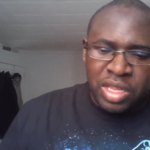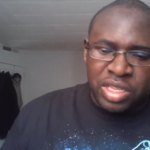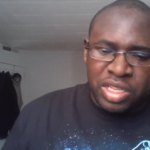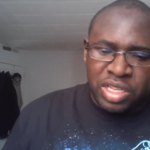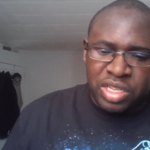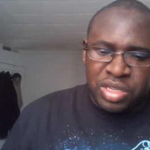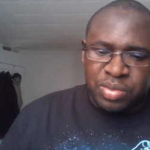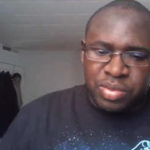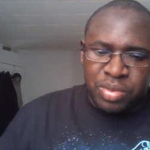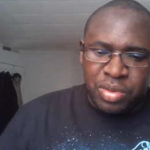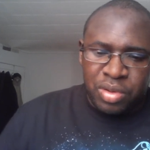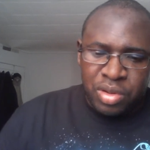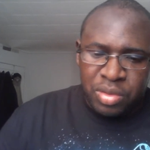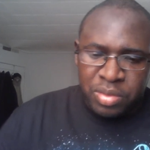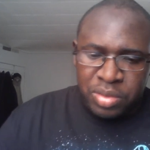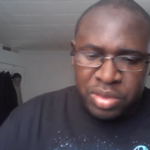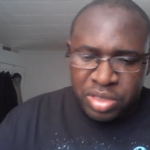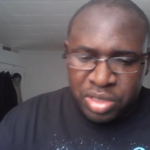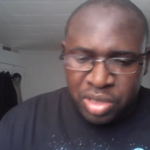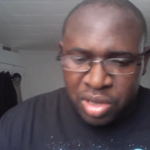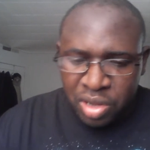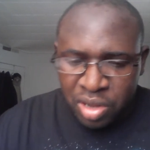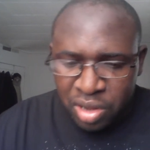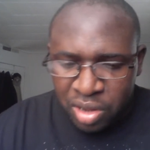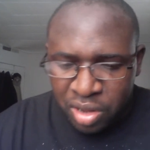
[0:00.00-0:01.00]
This poem
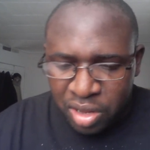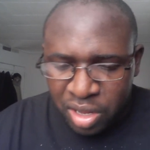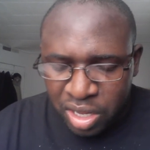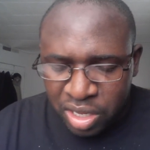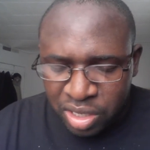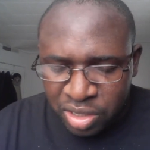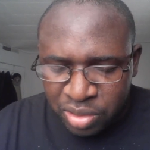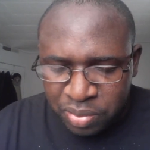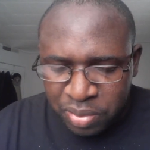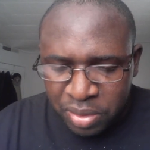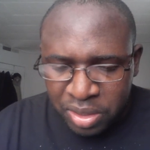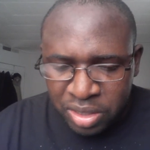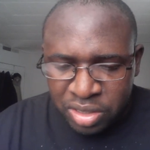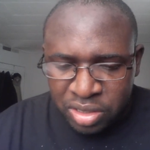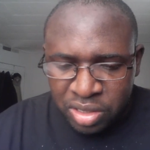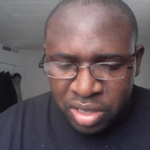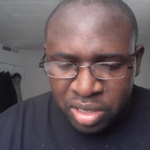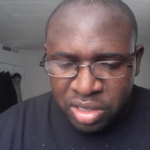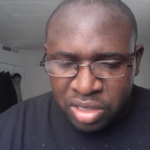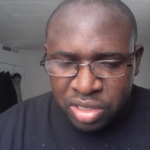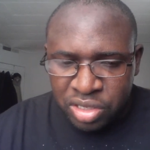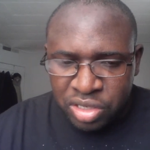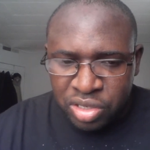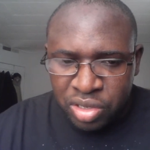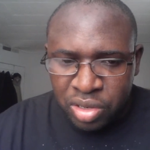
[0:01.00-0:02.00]
is called is based
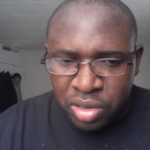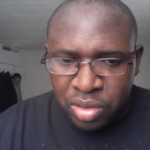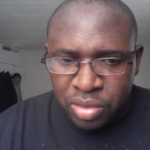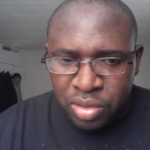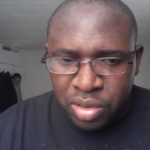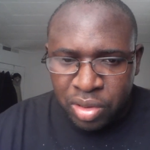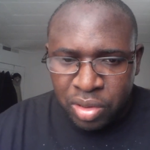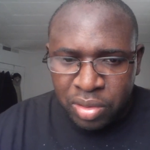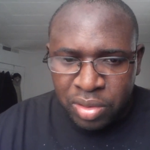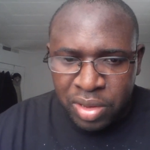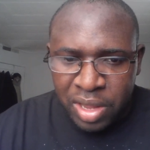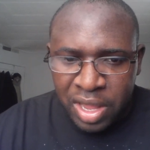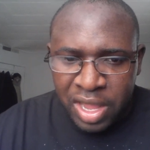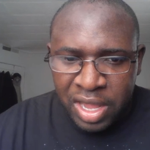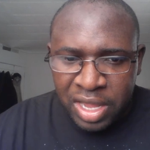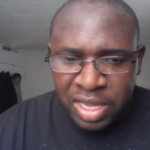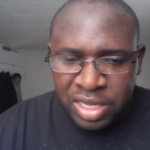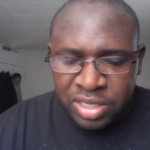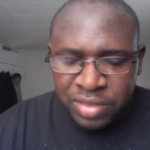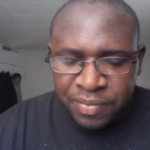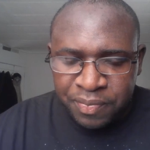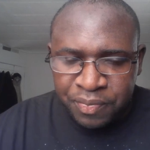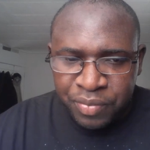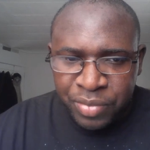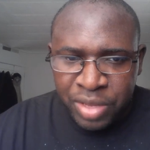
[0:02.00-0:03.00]
on the show known
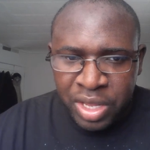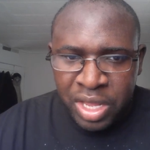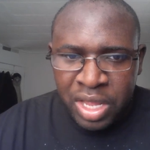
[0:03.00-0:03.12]
as